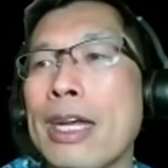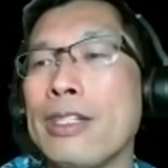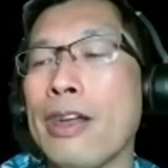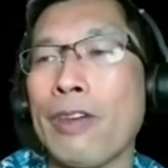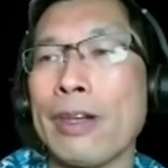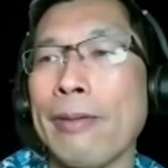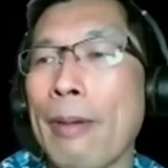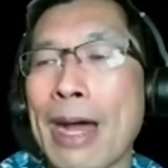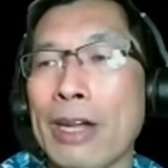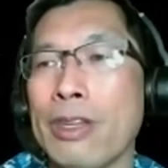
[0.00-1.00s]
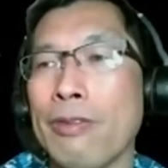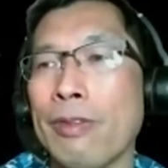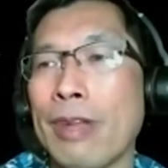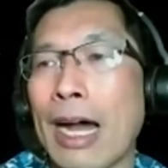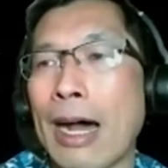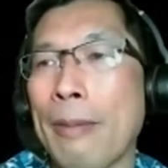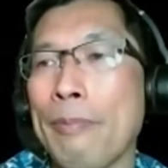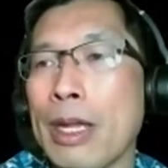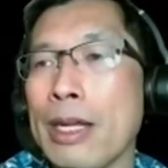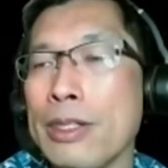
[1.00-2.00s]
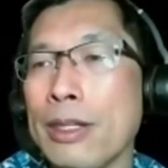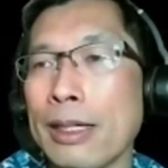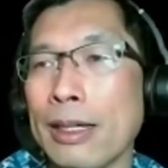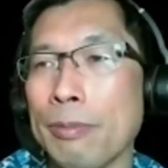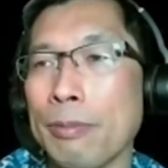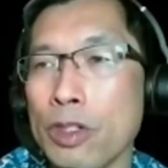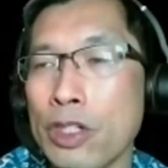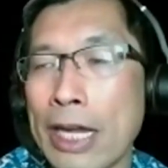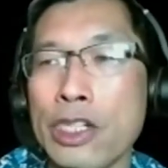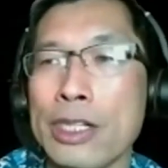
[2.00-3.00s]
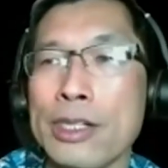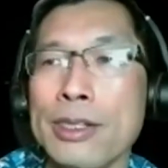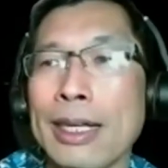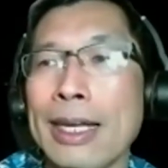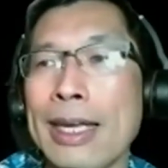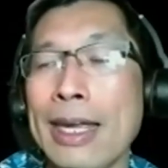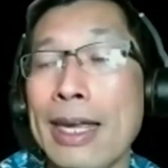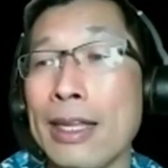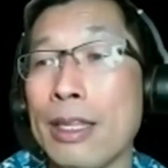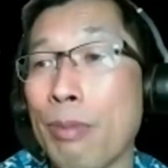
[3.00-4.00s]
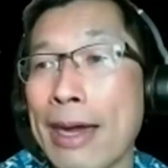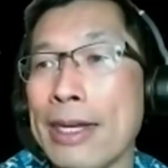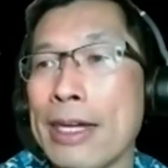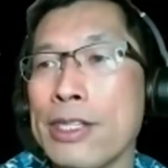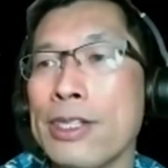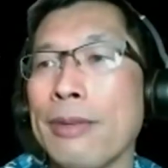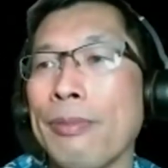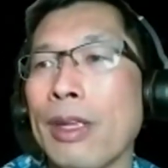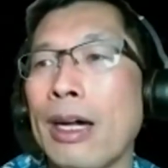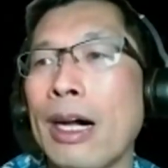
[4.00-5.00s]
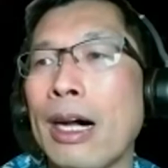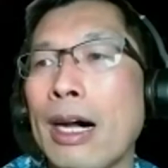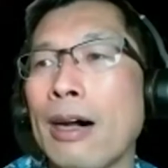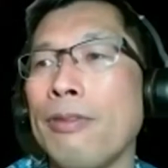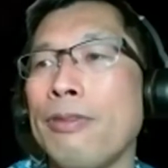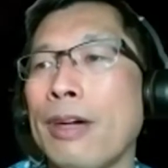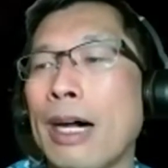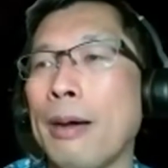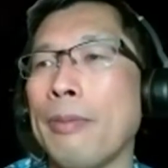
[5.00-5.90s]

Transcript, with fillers: different amounts of um, changes in the brightness of, um,